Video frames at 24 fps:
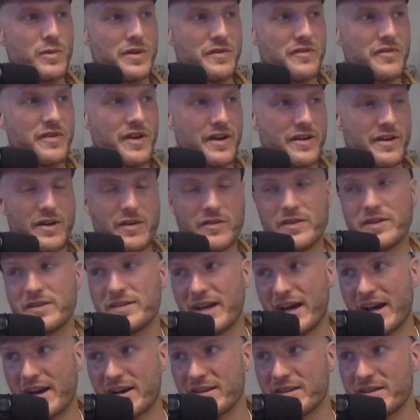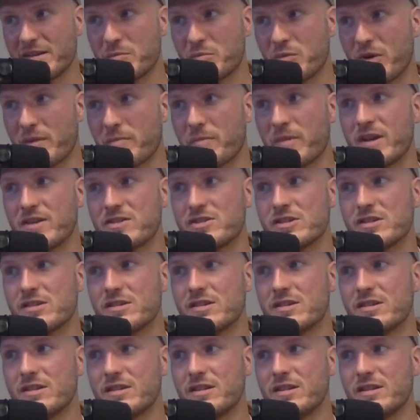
found out the data that Brett mentioned